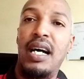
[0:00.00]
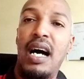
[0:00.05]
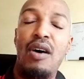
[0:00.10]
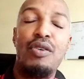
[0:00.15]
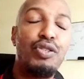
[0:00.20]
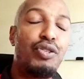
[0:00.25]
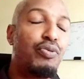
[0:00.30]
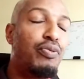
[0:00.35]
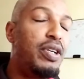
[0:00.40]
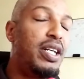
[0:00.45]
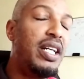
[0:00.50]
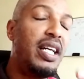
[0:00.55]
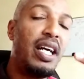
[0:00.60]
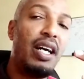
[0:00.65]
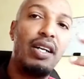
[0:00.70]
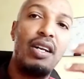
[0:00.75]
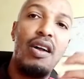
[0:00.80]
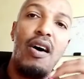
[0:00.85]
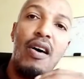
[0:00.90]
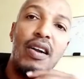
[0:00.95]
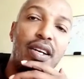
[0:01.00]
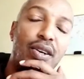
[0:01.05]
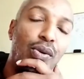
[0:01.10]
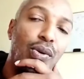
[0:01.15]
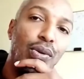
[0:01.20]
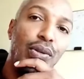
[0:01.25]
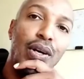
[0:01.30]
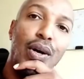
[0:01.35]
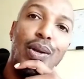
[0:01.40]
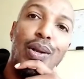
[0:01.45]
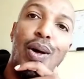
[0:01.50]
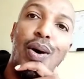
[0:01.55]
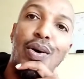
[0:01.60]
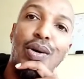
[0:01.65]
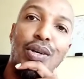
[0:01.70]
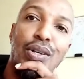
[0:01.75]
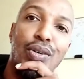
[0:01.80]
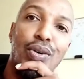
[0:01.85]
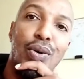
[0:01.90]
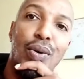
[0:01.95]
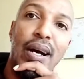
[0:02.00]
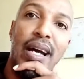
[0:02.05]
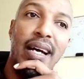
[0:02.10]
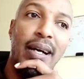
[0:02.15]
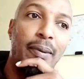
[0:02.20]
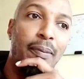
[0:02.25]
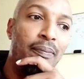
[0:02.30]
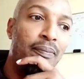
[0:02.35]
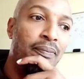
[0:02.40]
I was reading an article not long ago where